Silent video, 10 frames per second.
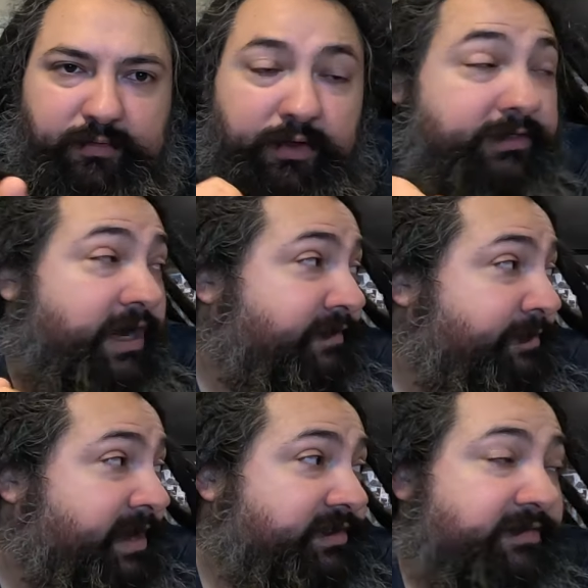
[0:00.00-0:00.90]
We also have a
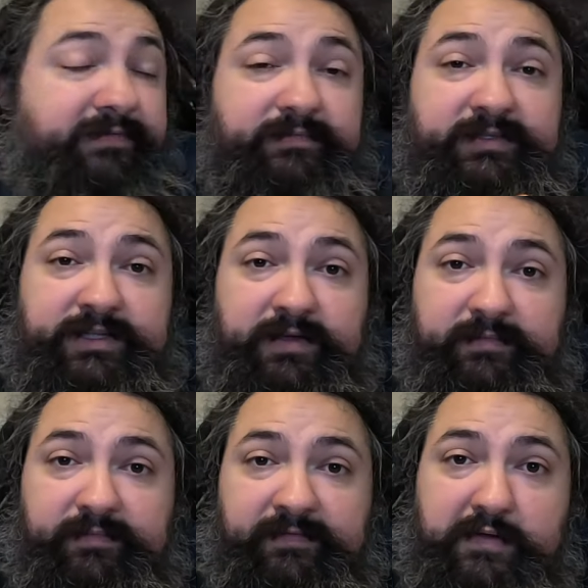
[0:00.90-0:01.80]
bunch of
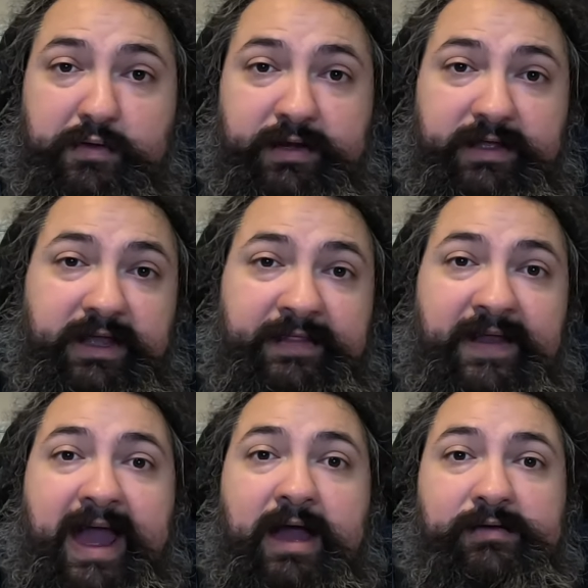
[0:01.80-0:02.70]
still food in
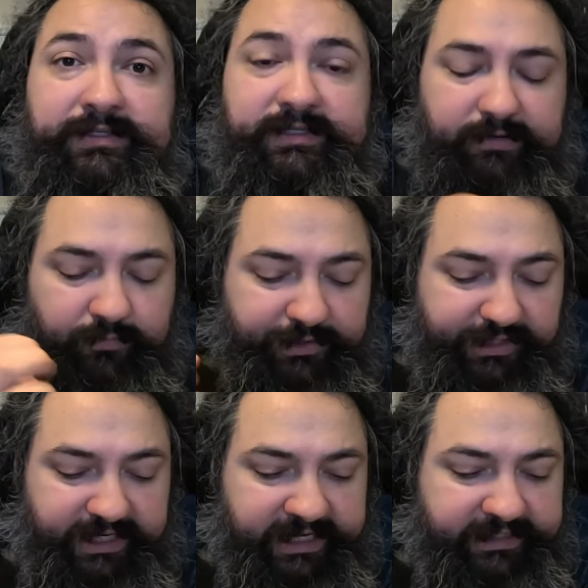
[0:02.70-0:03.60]
the house that we
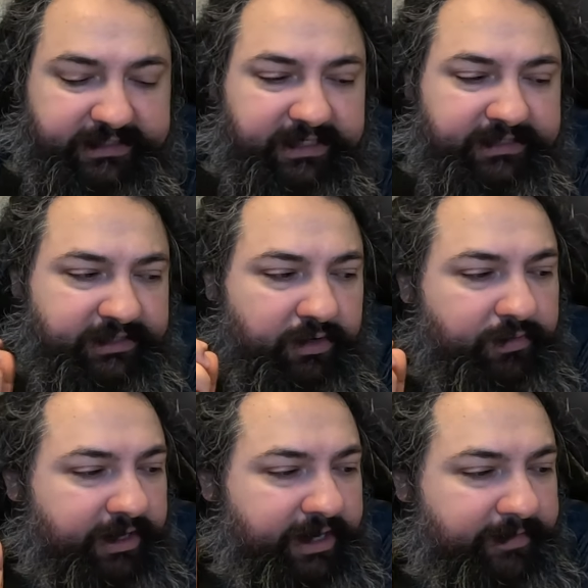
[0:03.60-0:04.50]
should eat. And so
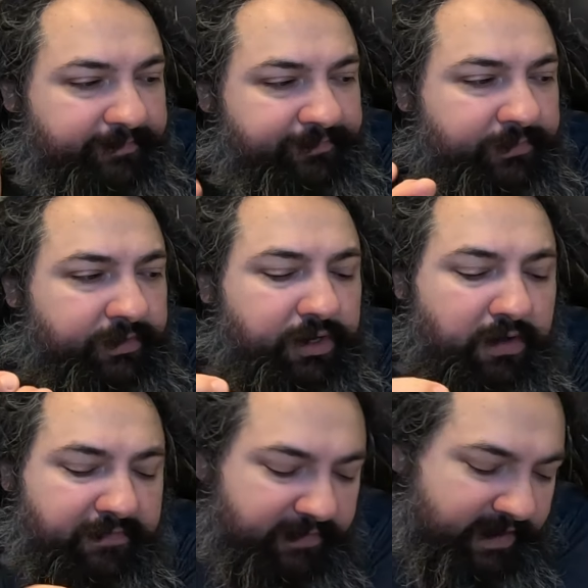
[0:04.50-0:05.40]
we're gonna
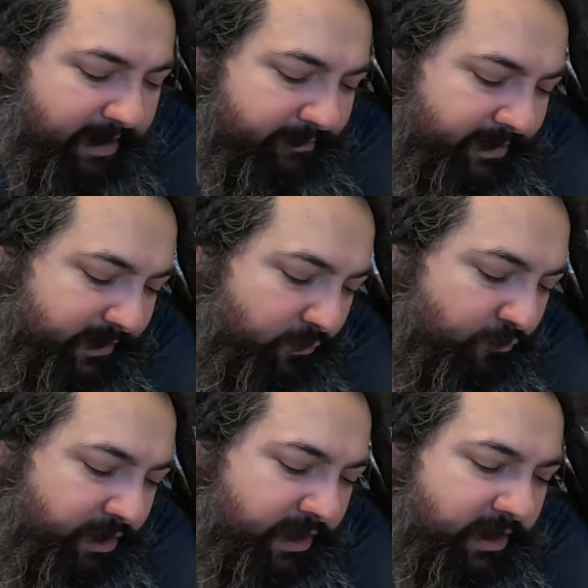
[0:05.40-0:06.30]
go for that, but
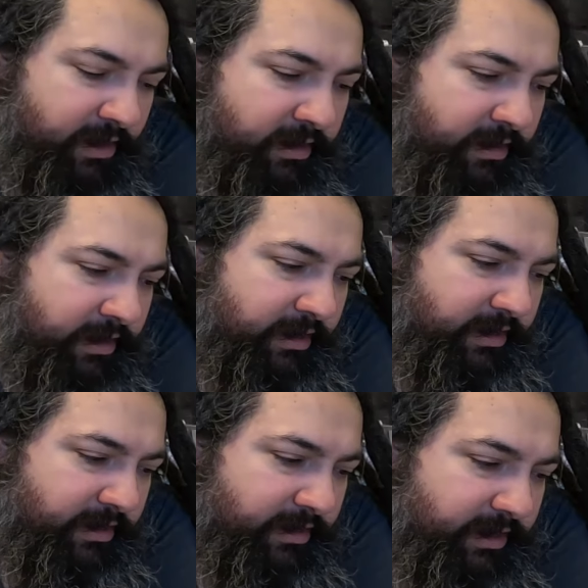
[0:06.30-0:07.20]
we
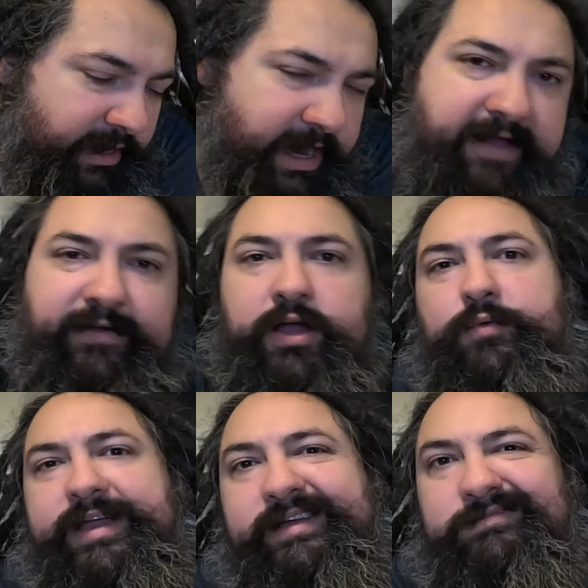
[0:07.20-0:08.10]
are gonna have a good
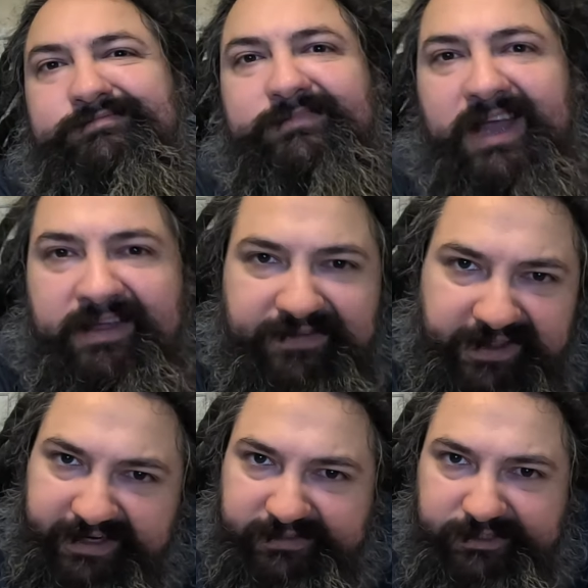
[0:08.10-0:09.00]
week. I
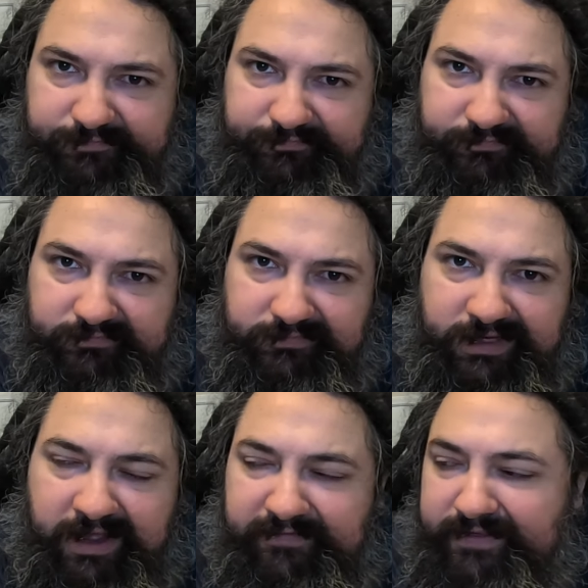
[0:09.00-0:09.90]
feel it.
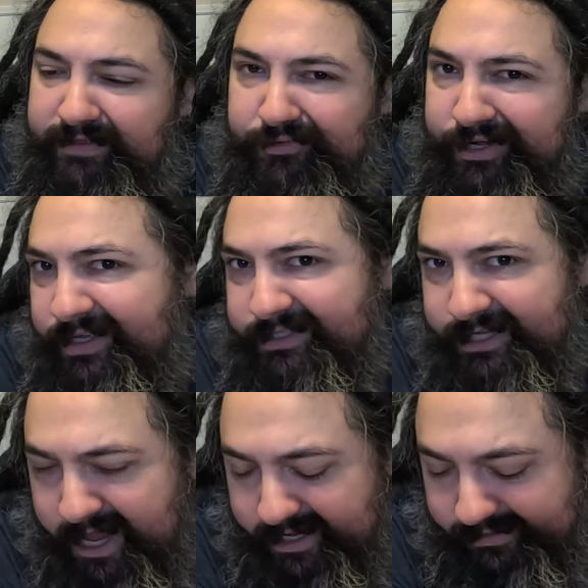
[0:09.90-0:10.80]
I'm feeling pretty good today.